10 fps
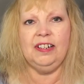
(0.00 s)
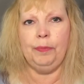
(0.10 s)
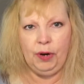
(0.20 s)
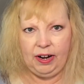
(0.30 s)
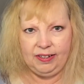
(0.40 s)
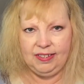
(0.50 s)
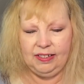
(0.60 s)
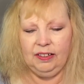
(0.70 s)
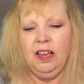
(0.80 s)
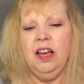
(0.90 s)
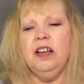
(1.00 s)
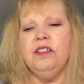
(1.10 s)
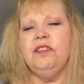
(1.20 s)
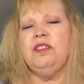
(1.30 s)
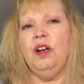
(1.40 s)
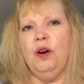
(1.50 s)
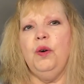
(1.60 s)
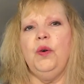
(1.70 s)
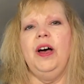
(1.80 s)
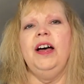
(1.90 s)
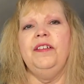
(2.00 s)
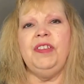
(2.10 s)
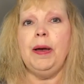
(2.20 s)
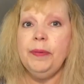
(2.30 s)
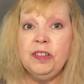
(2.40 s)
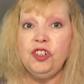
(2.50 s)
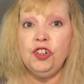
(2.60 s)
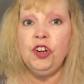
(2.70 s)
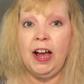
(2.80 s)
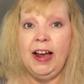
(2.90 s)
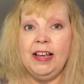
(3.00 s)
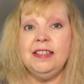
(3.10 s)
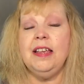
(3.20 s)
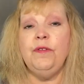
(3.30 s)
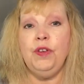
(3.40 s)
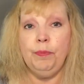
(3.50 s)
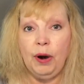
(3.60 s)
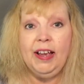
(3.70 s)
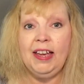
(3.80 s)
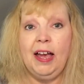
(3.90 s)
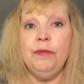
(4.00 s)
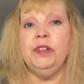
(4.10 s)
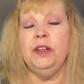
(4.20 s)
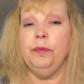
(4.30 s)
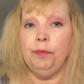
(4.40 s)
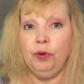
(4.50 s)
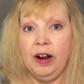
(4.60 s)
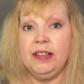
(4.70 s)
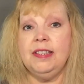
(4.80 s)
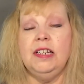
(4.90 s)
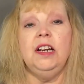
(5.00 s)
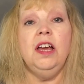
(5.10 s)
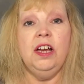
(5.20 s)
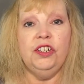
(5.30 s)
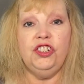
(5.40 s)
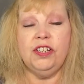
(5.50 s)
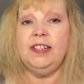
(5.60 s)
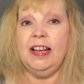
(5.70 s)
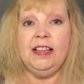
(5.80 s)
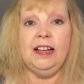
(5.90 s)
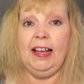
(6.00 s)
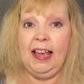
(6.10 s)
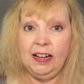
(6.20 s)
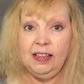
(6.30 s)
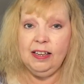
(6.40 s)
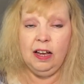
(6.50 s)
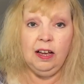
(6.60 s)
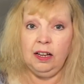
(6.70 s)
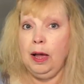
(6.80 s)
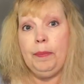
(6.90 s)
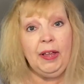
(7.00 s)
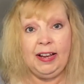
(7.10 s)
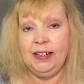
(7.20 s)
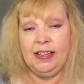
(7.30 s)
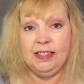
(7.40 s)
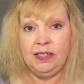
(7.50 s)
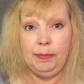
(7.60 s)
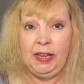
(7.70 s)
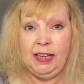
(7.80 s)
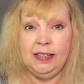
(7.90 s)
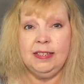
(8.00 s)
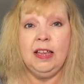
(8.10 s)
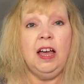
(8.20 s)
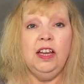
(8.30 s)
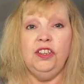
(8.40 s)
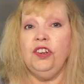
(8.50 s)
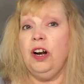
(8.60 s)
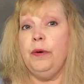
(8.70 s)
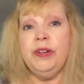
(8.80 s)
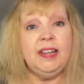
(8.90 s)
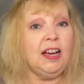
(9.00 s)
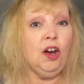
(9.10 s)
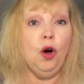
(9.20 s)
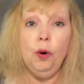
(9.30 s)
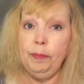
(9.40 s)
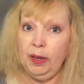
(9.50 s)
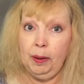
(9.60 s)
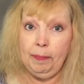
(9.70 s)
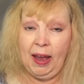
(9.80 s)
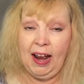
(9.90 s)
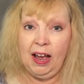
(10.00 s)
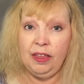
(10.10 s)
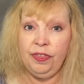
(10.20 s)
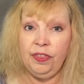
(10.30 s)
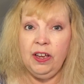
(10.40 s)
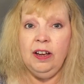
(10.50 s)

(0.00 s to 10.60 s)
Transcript: to naproxen. So uh, if that happens, you guys, if you break out with naproxen, just take an a couple antihistamines. You could always take an oatmeal bath.